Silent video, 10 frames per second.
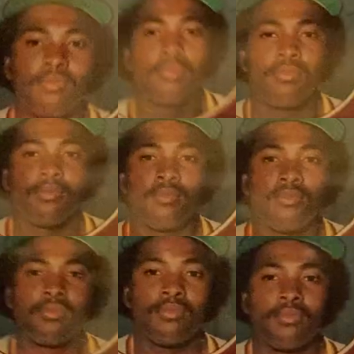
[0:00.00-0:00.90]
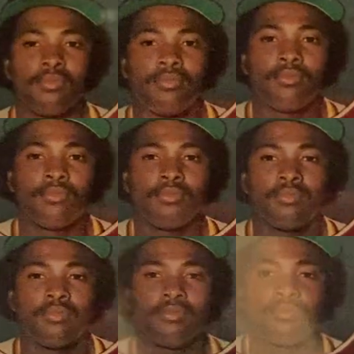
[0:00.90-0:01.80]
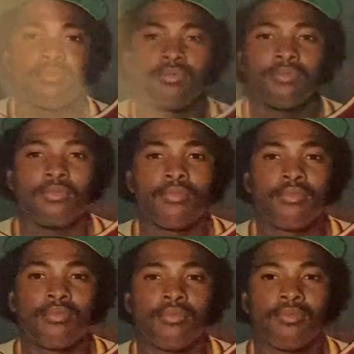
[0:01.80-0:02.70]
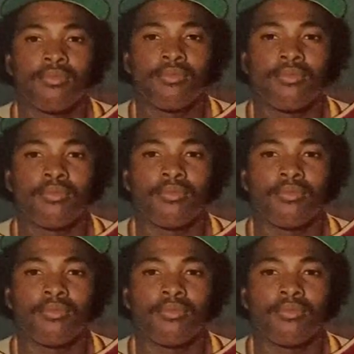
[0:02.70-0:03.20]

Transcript: that is anybody who played their full career anyway after